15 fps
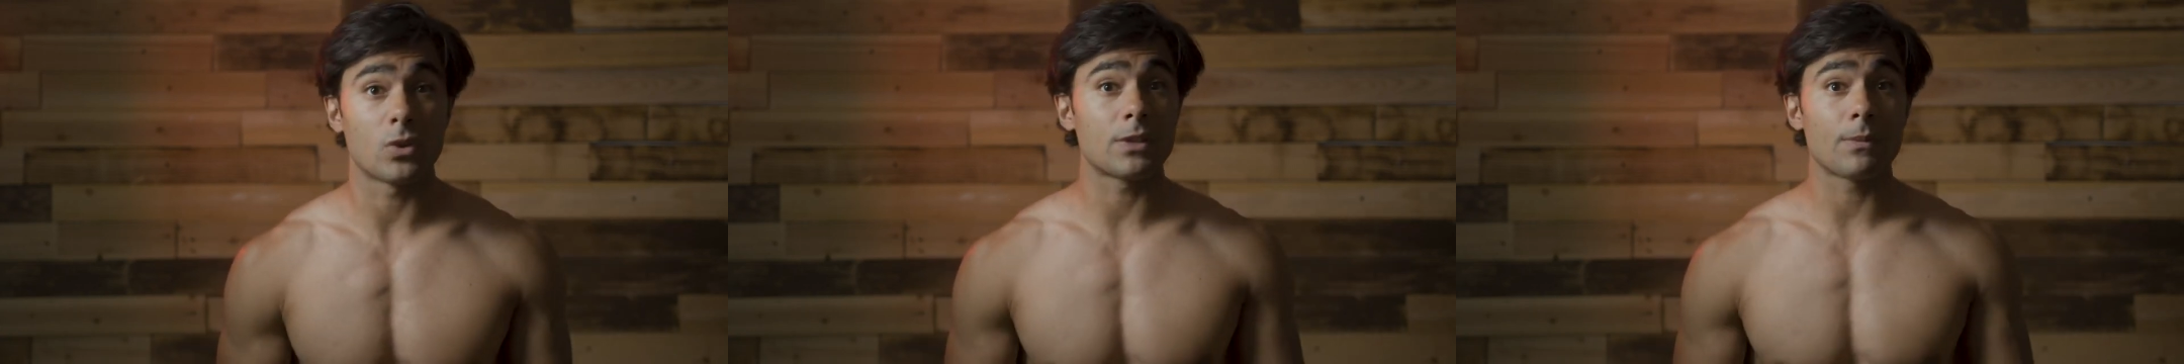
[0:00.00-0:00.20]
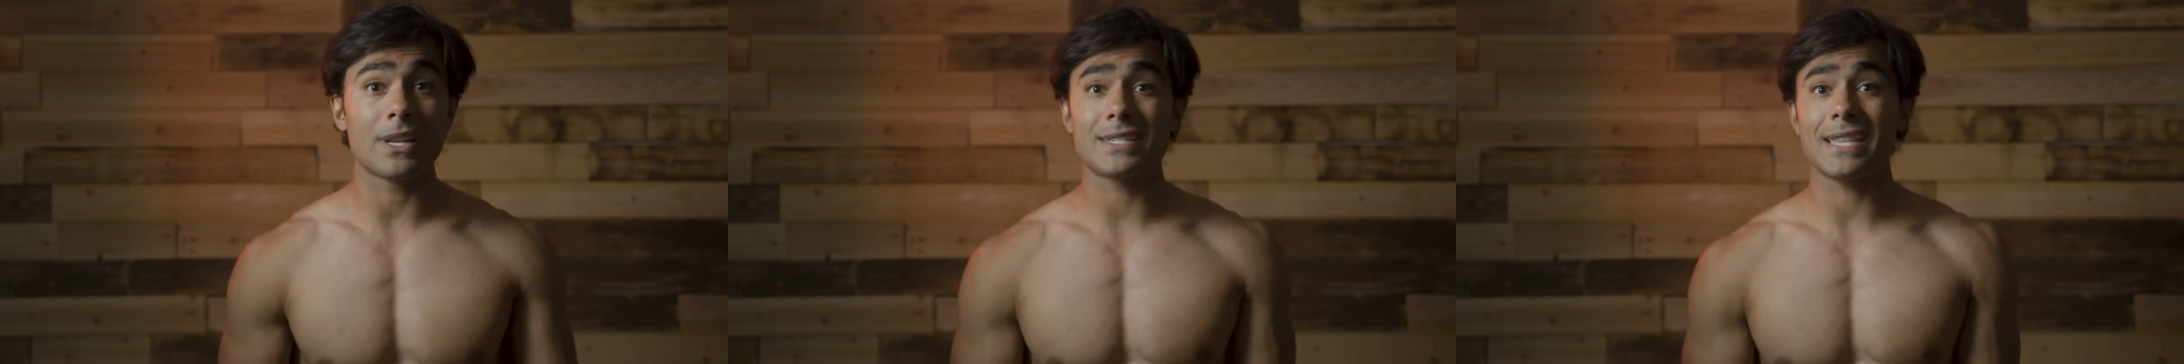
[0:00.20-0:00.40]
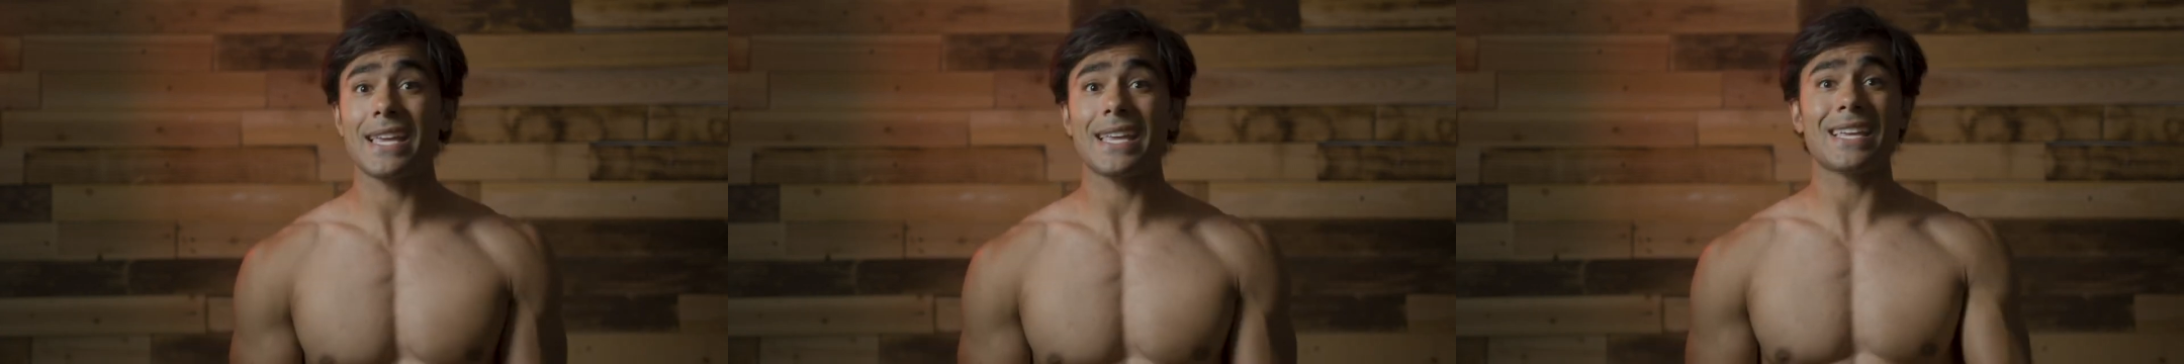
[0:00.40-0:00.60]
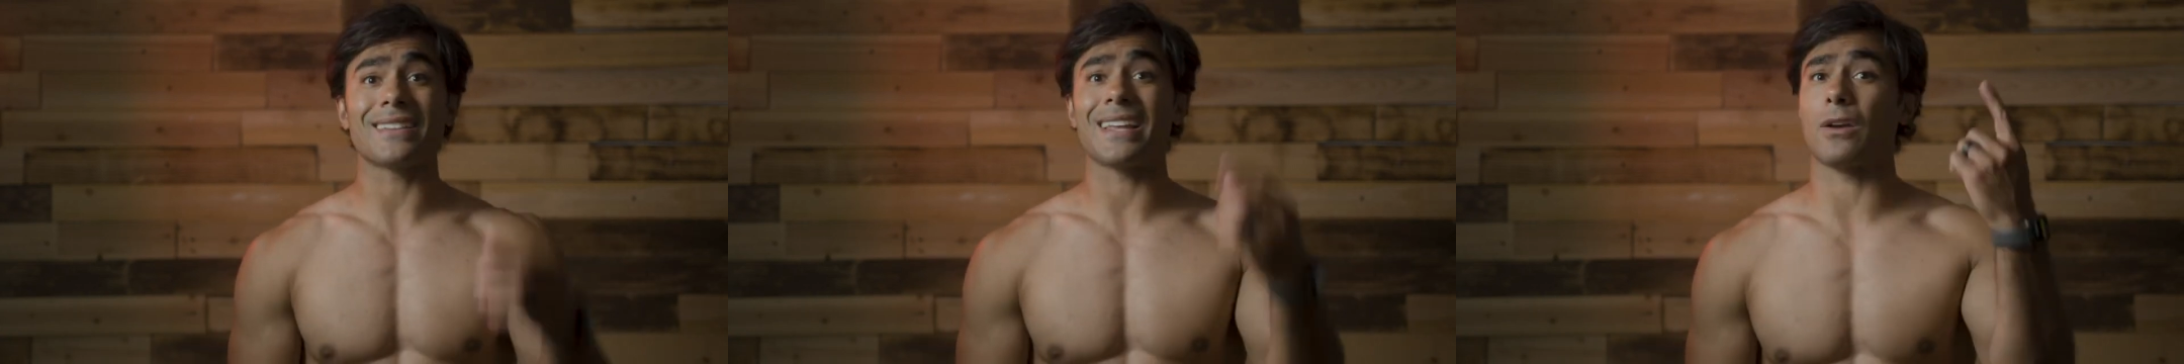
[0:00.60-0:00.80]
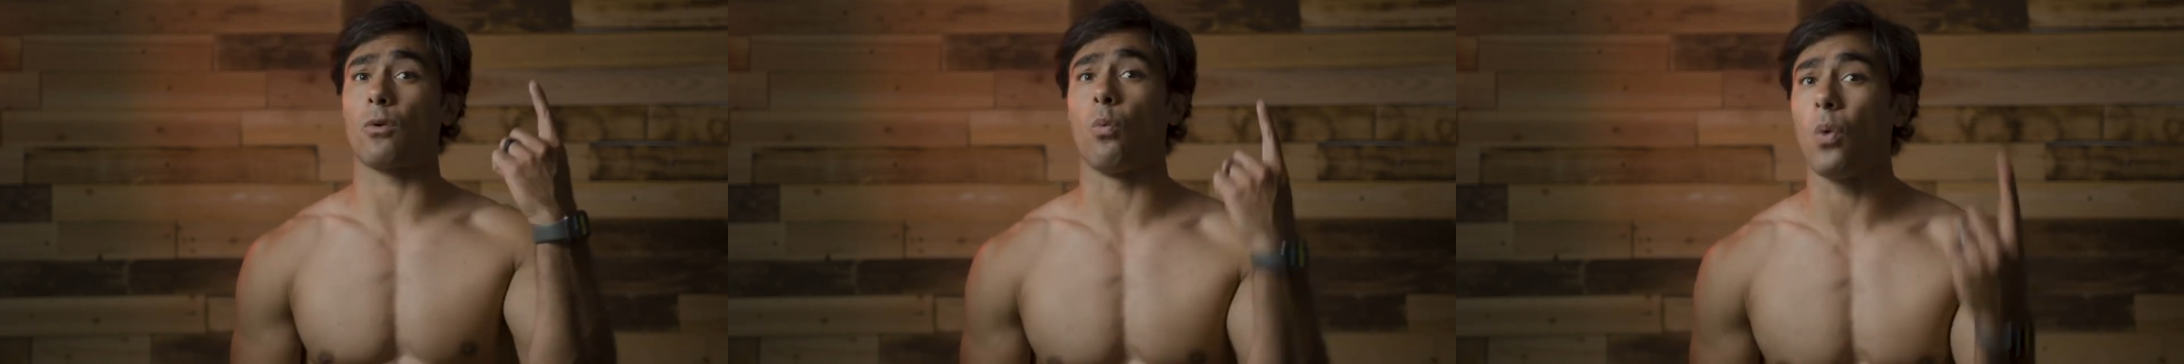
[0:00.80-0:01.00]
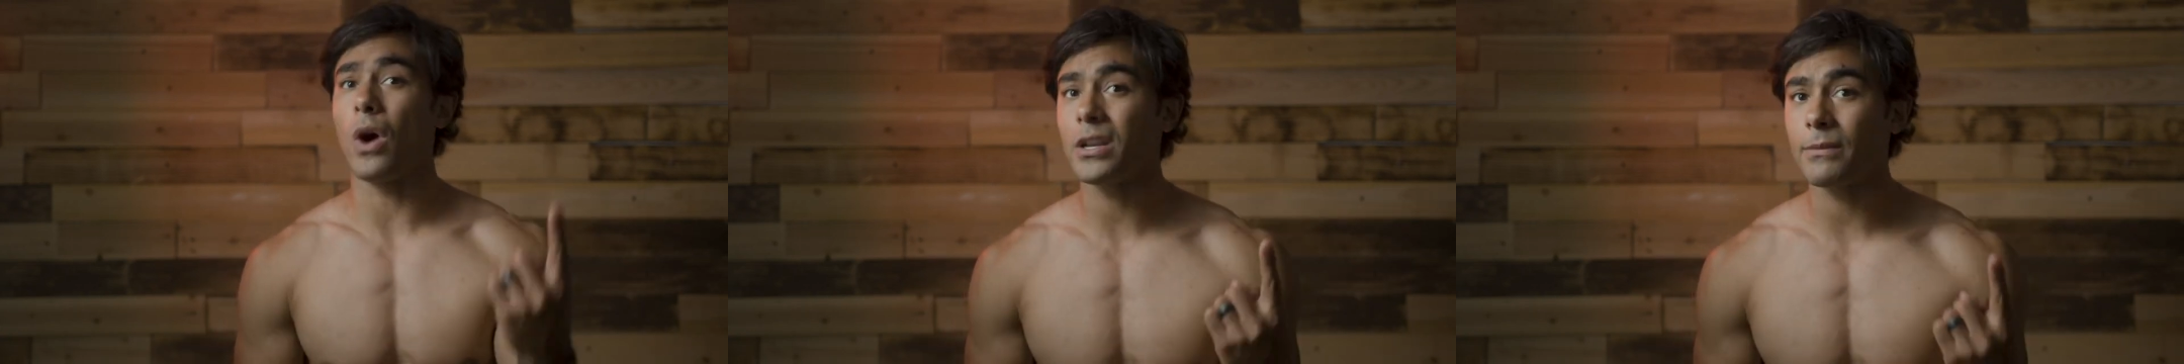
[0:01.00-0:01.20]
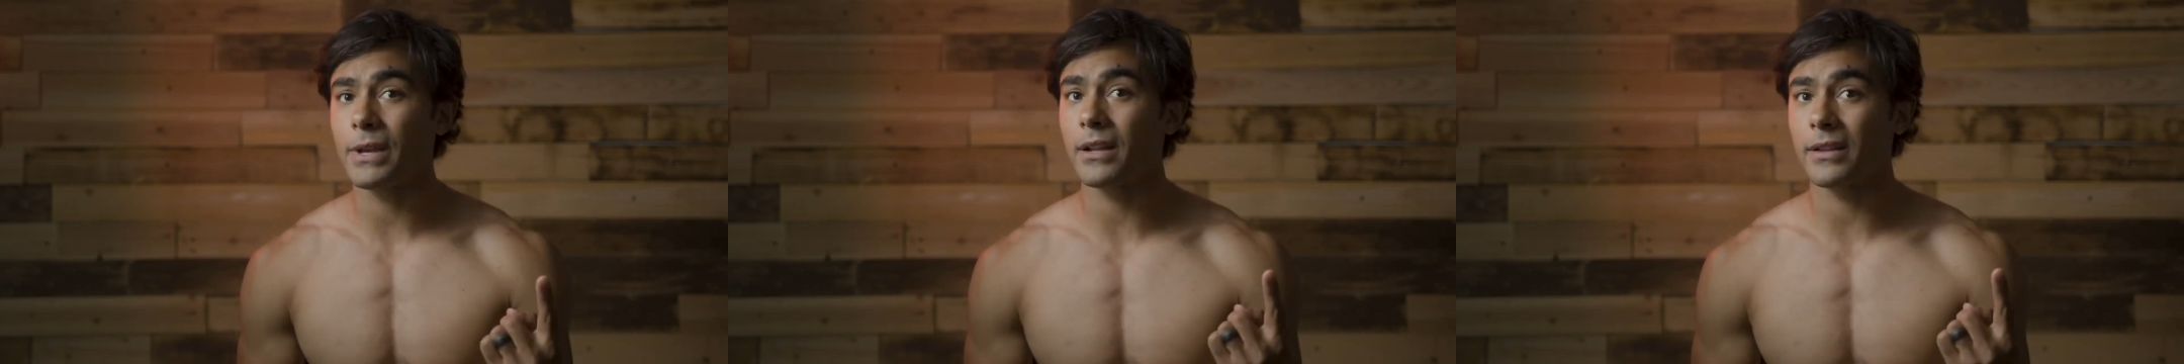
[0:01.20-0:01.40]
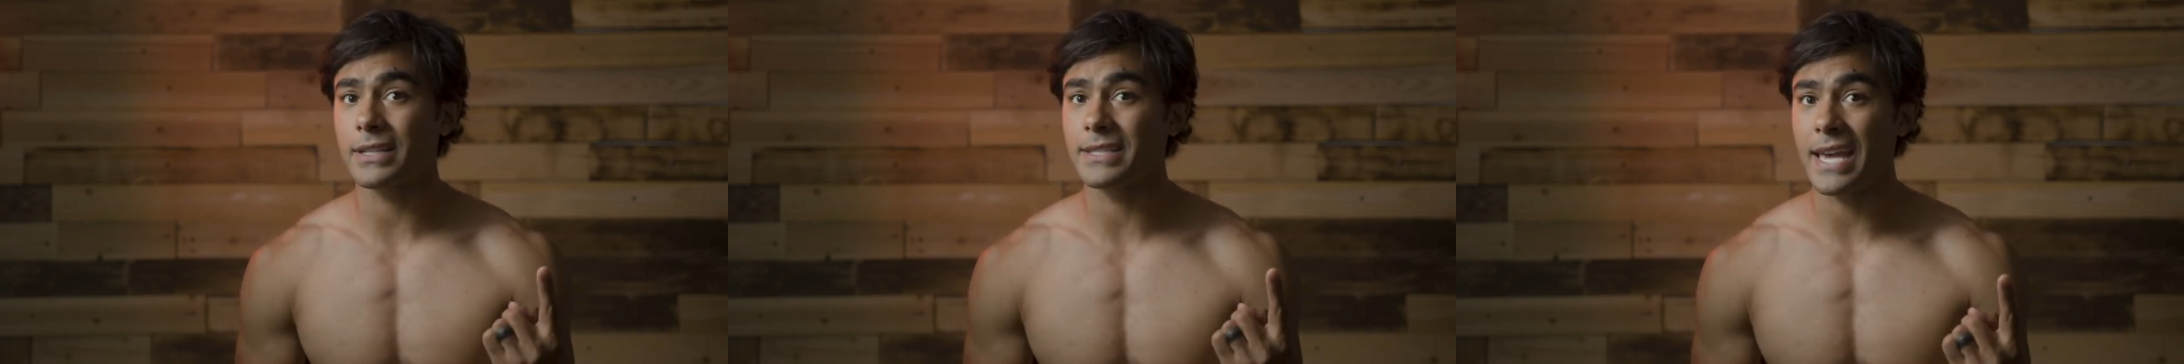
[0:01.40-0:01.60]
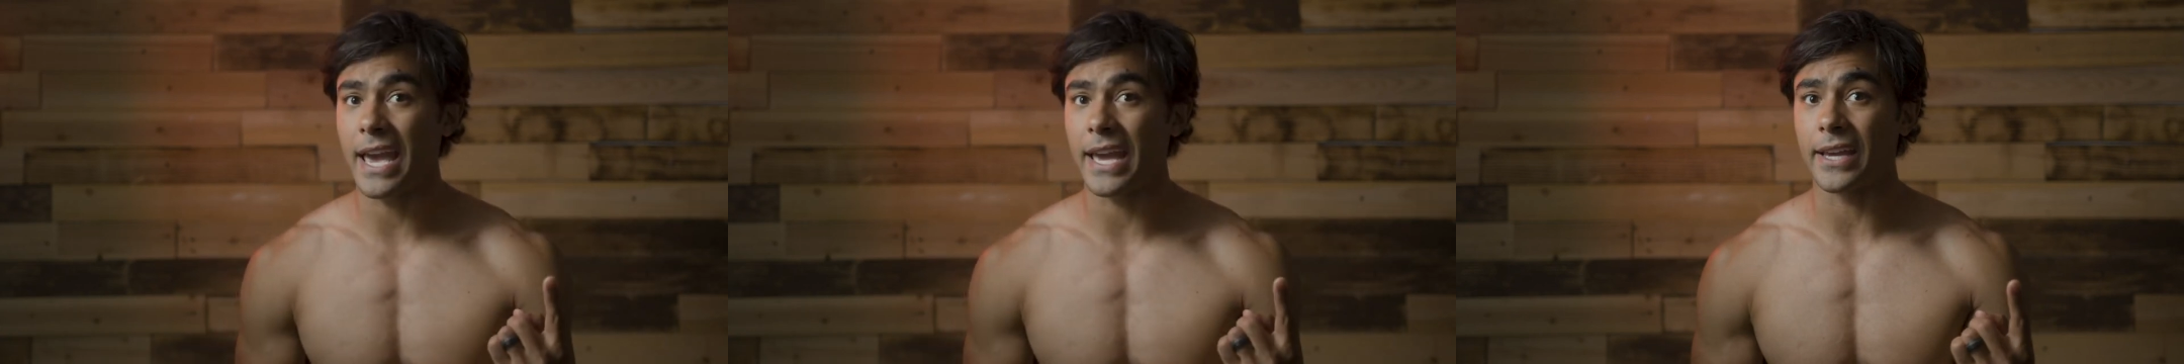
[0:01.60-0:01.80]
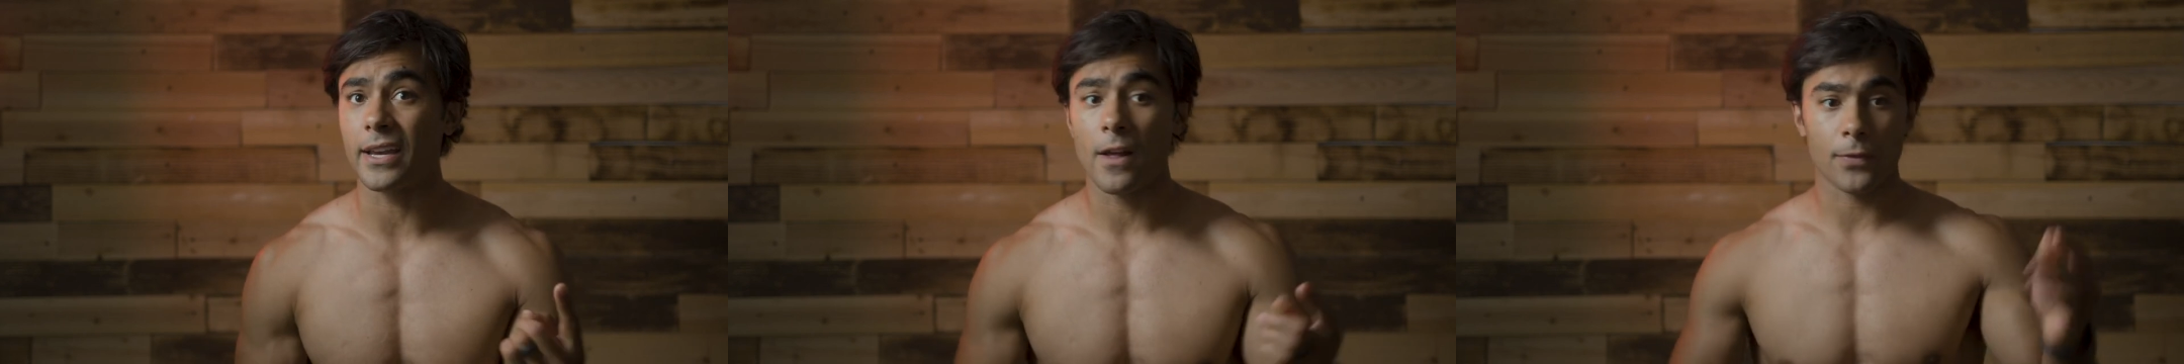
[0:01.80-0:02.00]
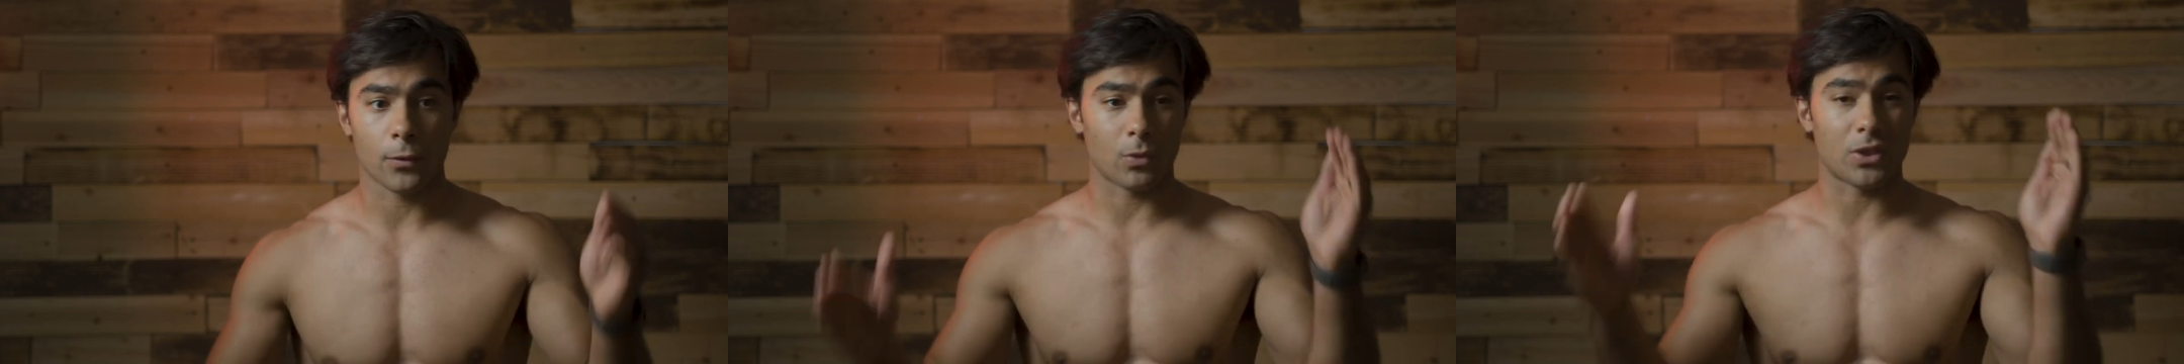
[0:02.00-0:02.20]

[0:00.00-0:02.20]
which means they eat like one meal a day